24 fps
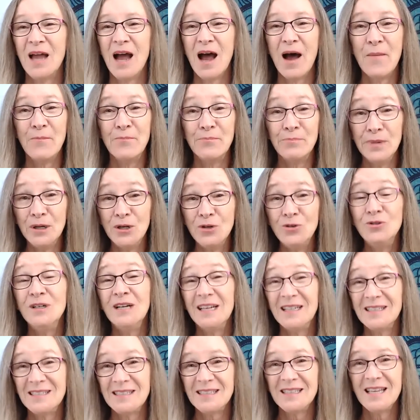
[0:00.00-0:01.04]
a
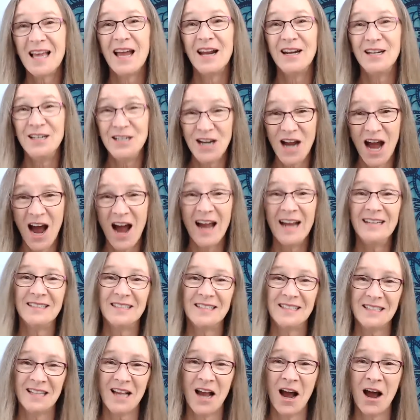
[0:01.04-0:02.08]
moonless night
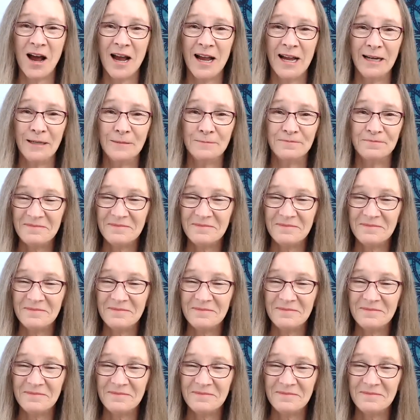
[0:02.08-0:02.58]
sky.